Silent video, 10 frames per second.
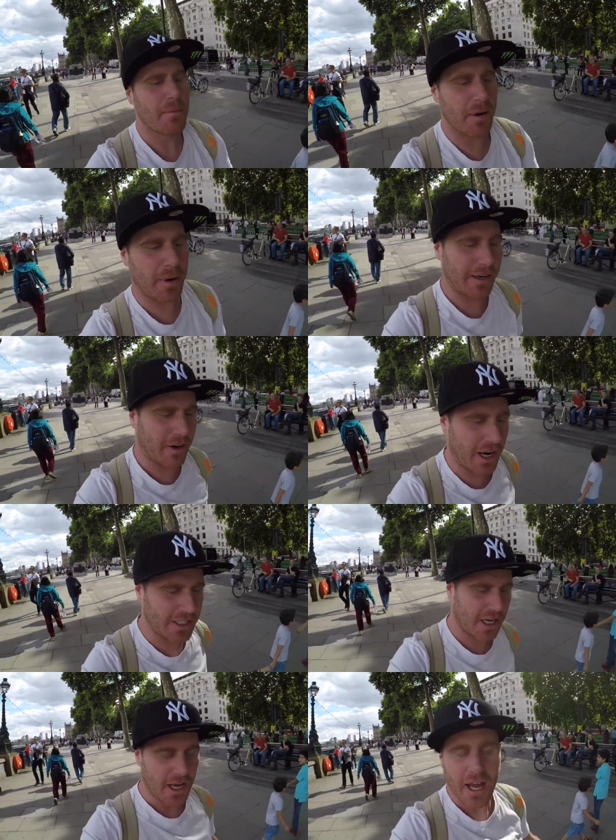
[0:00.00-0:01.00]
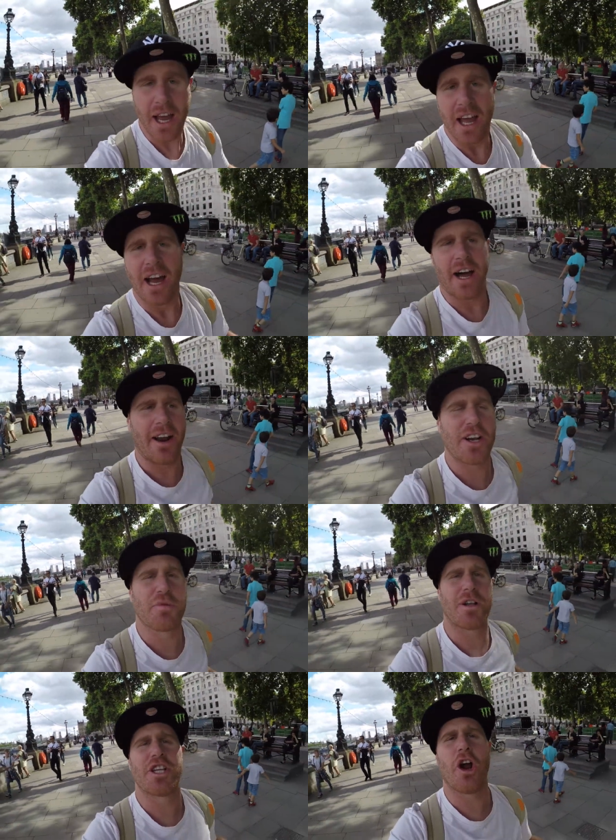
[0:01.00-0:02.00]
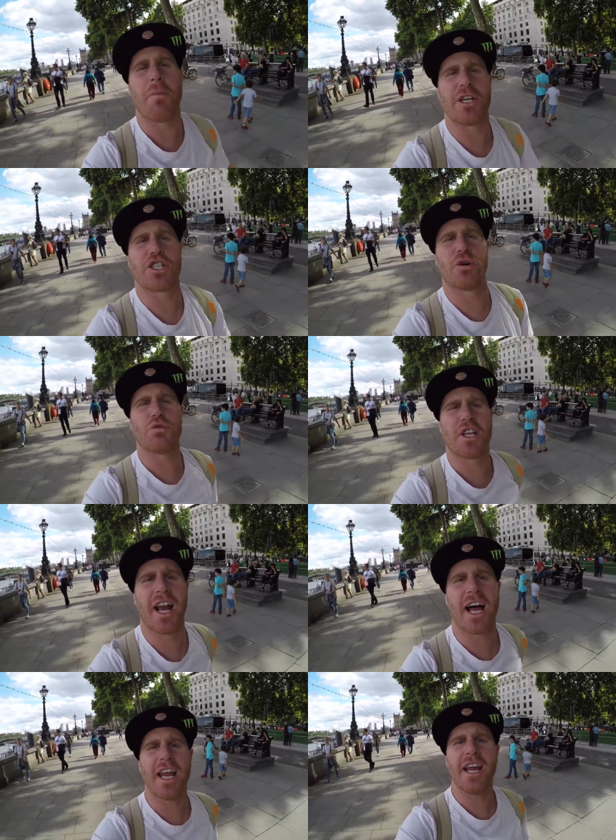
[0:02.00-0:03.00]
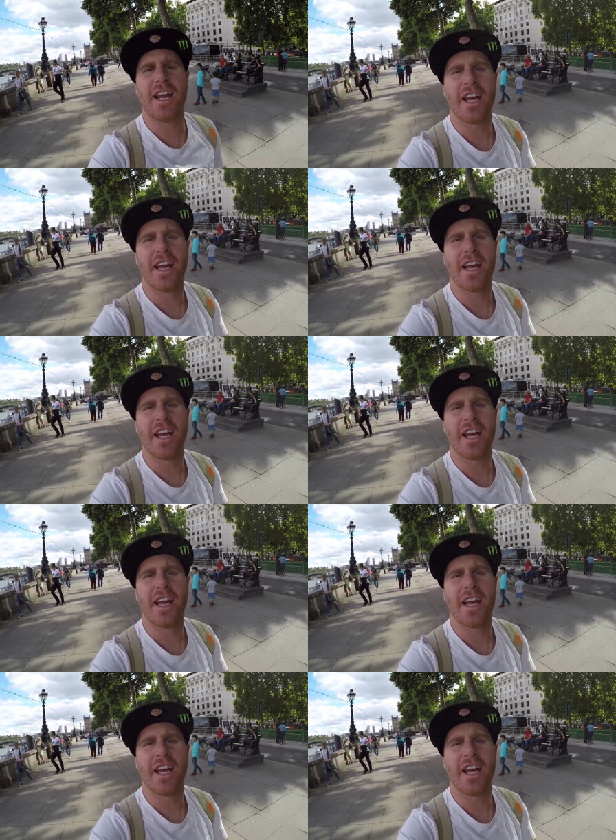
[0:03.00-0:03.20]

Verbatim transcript: Anyway guys, I know this one's a little bit short today,